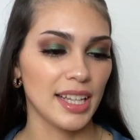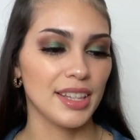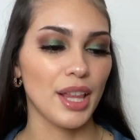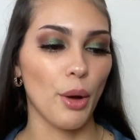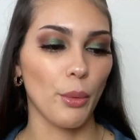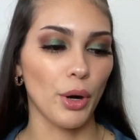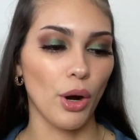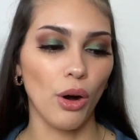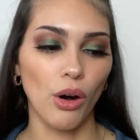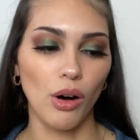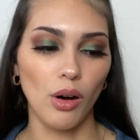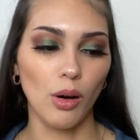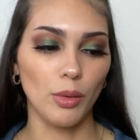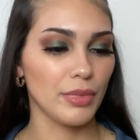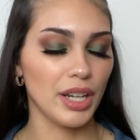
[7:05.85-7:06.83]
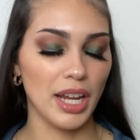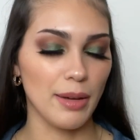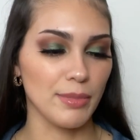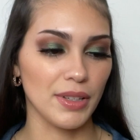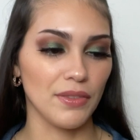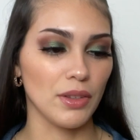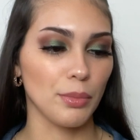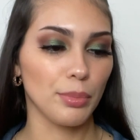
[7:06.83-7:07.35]
that were all names
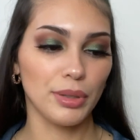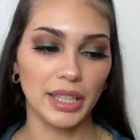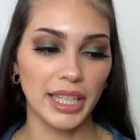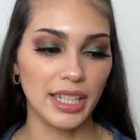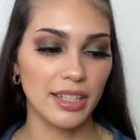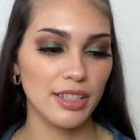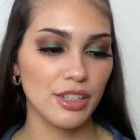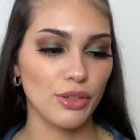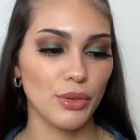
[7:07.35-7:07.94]
of the planets.